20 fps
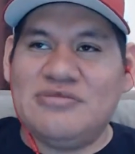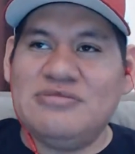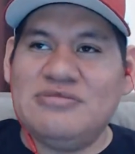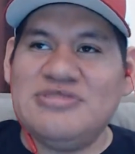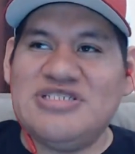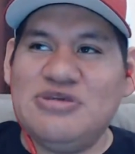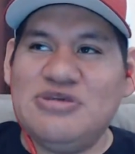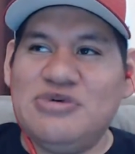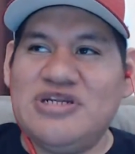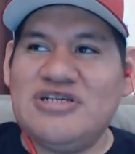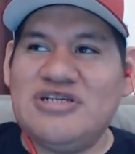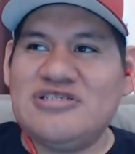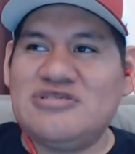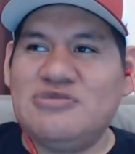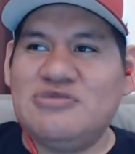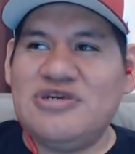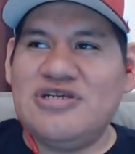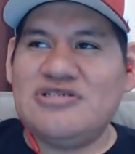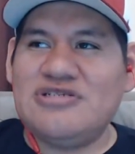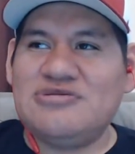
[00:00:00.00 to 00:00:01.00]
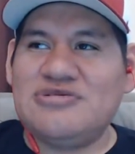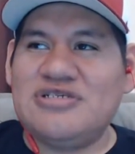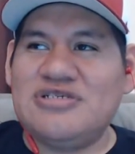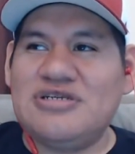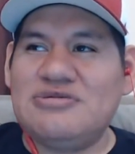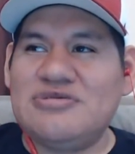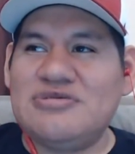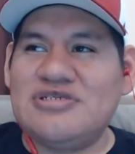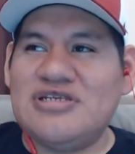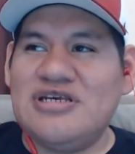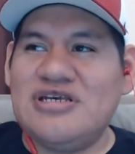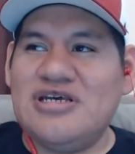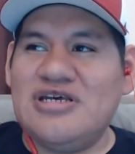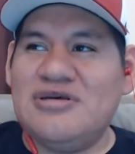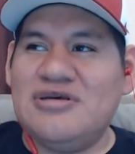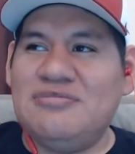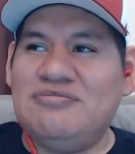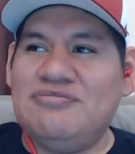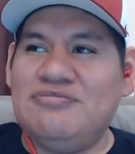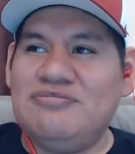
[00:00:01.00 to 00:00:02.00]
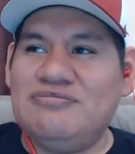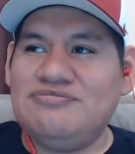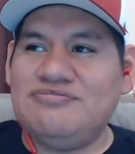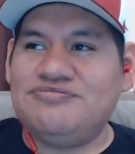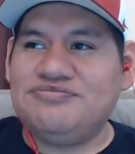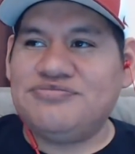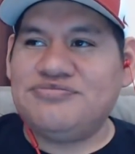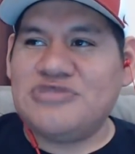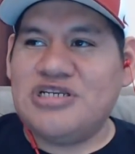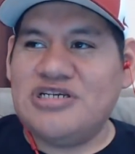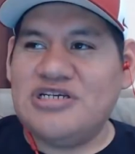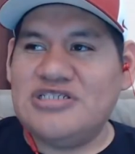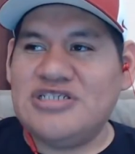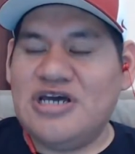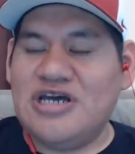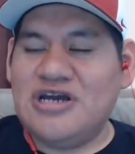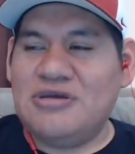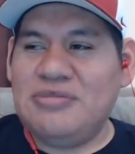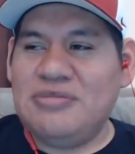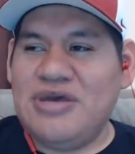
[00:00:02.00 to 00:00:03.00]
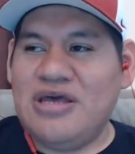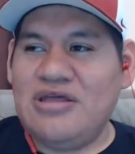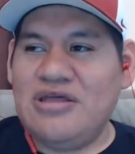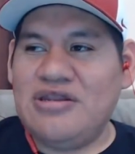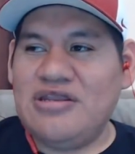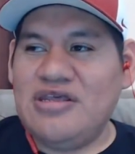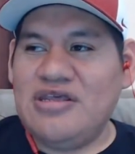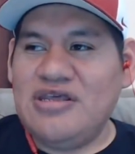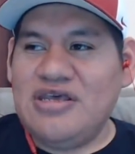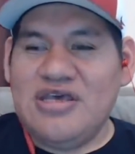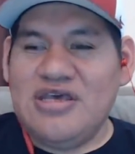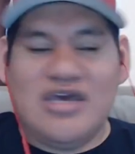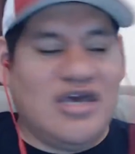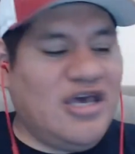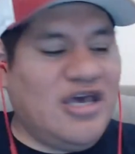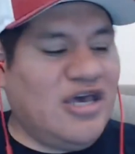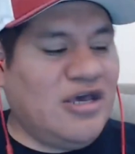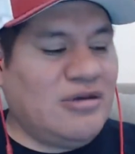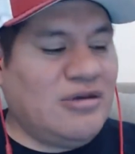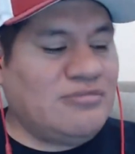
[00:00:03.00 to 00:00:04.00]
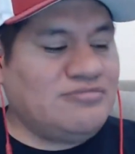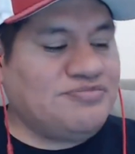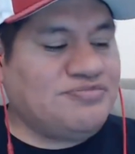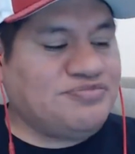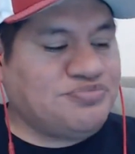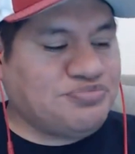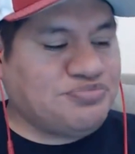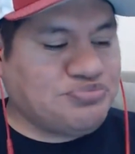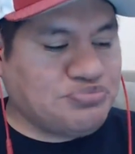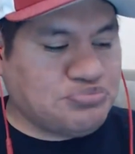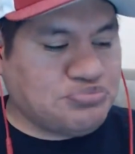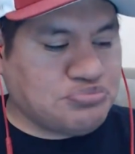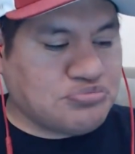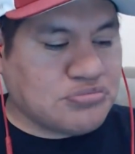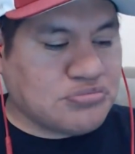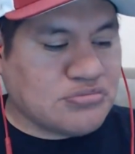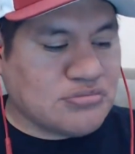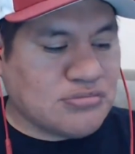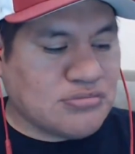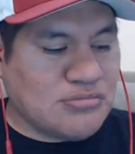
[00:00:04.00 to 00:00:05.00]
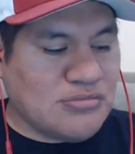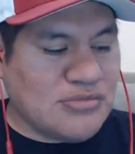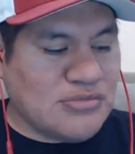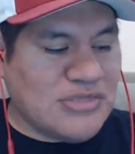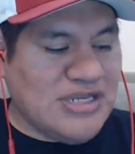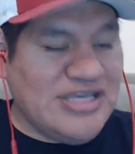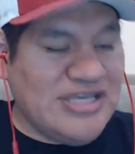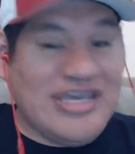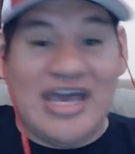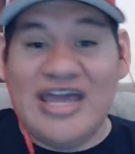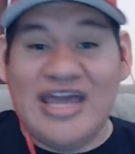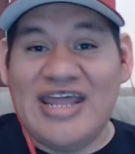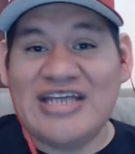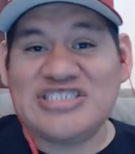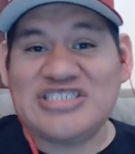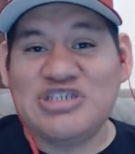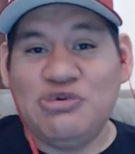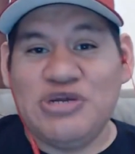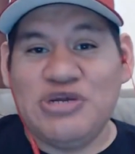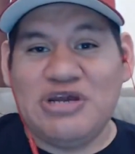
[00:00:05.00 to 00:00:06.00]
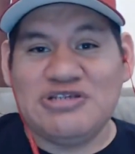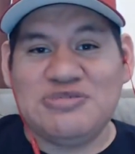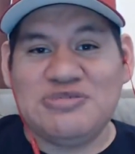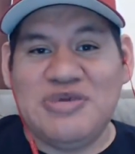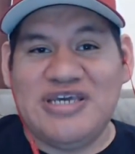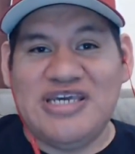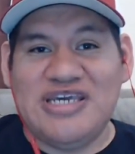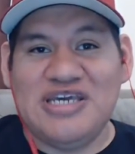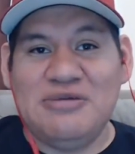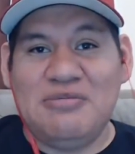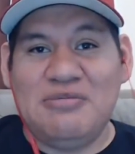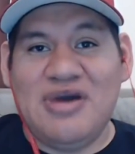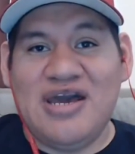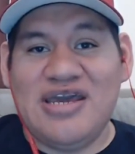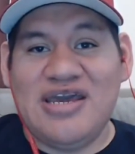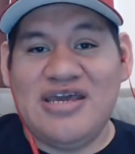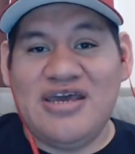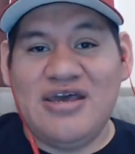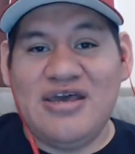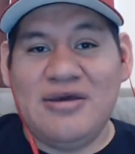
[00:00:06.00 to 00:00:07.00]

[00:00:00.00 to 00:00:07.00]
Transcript: me see what else was going to talk about. Um yeah, and actually when I was making my